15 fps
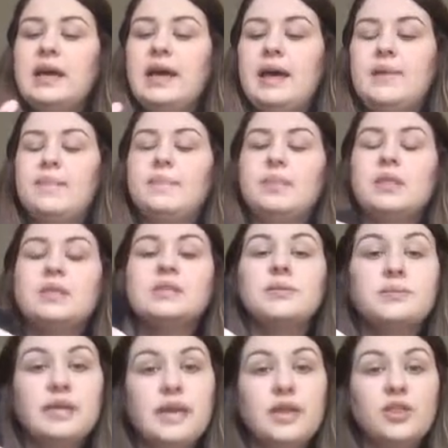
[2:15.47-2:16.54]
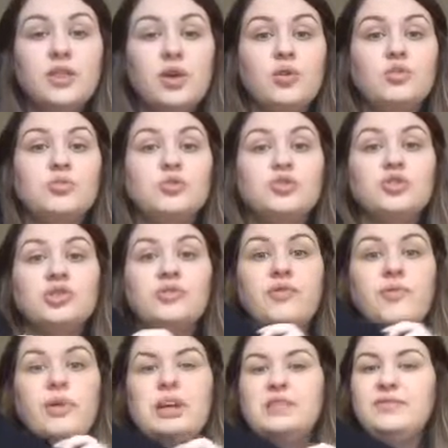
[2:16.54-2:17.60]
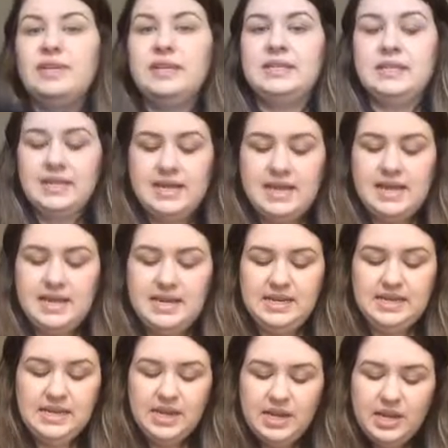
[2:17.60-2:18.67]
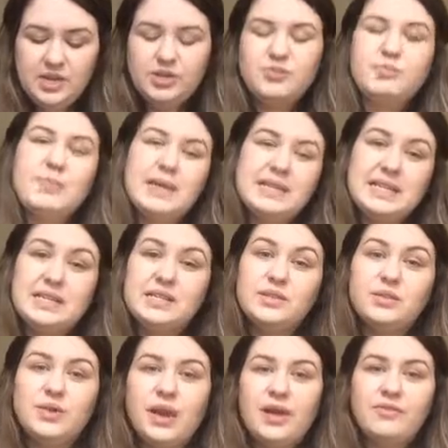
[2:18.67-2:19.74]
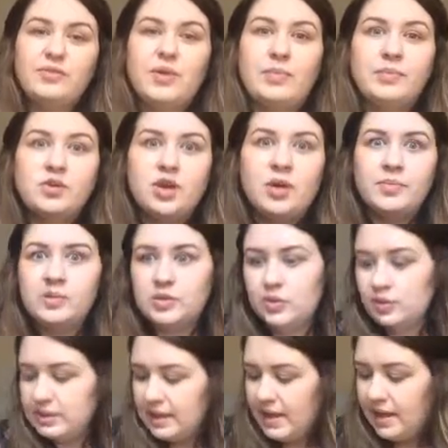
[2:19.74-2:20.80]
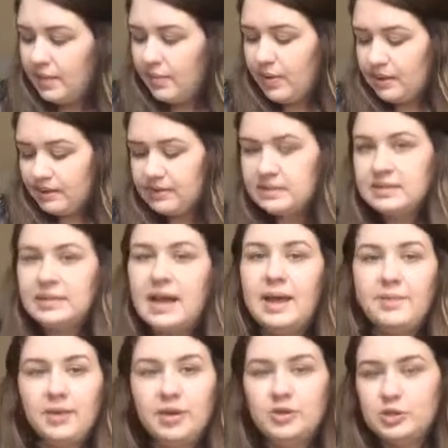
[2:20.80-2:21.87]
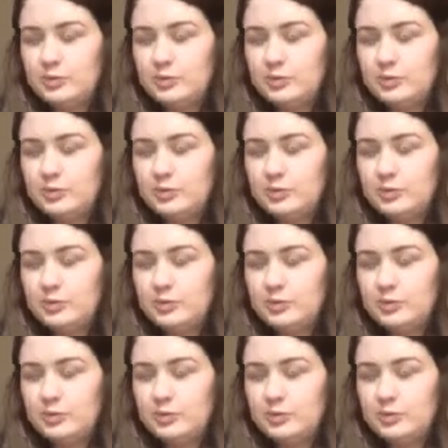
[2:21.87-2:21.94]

Um, so I'm taking those just for breastfeeding and basically so I don't have to wear pyjamas all day whilst I'm in